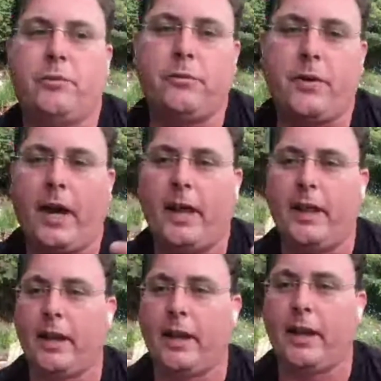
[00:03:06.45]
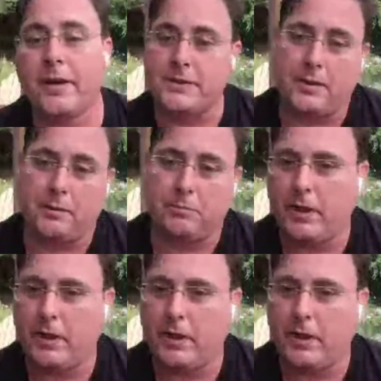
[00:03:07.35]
you've got like a file system,